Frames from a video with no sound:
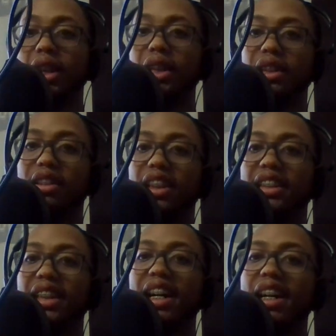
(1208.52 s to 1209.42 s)
So they
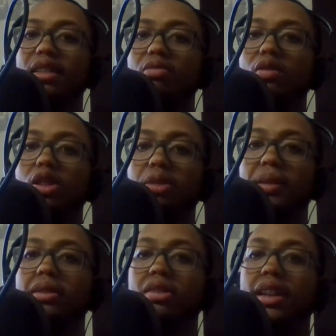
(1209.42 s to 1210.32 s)
signed Will
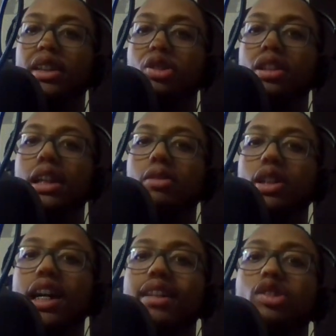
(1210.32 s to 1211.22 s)
Smith to an entry-level
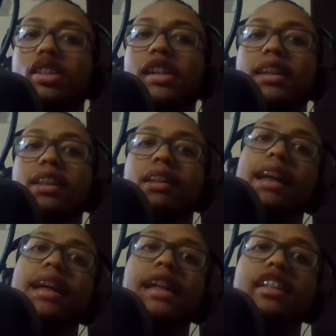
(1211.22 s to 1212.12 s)
contract,
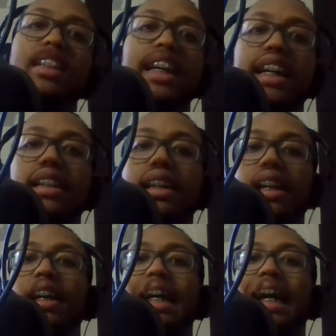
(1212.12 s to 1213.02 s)
and he led
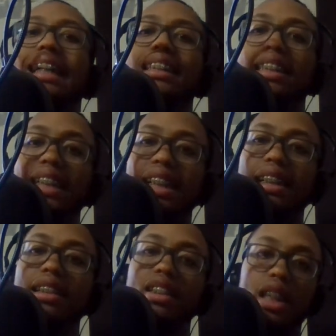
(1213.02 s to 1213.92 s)

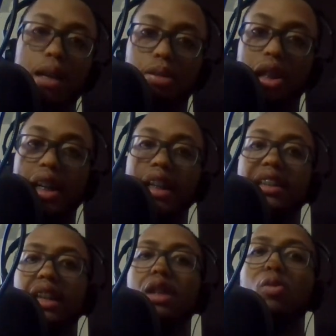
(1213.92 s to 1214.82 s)
NCAA
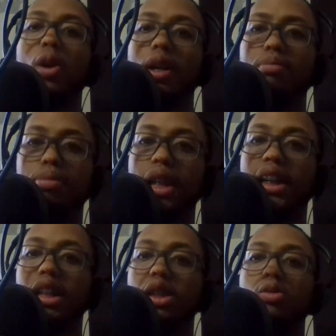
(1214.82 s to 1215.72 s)
D1
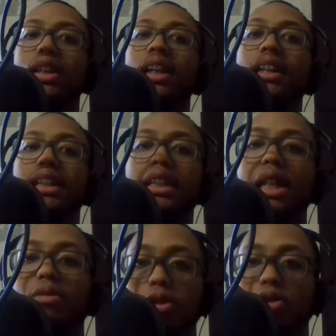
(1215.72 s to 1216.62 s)
players with
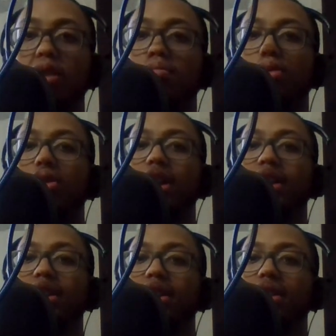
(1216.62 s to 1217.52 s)
71
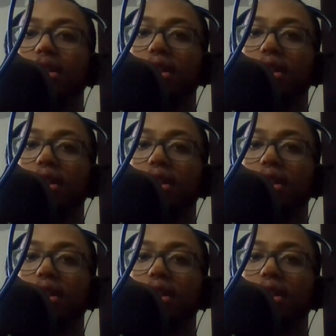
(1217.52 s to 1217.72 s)
points